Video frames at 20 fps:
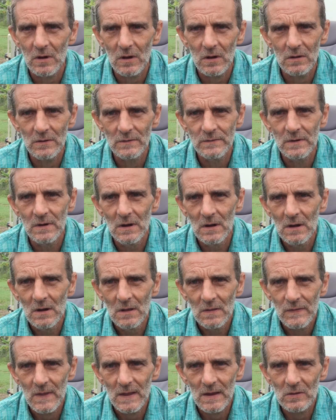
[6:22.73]
on
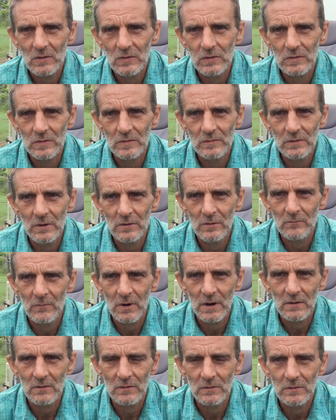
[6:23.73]
that courtroom
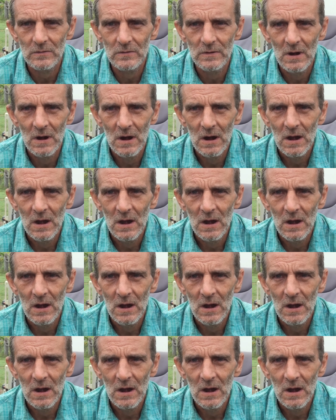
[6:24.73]
record,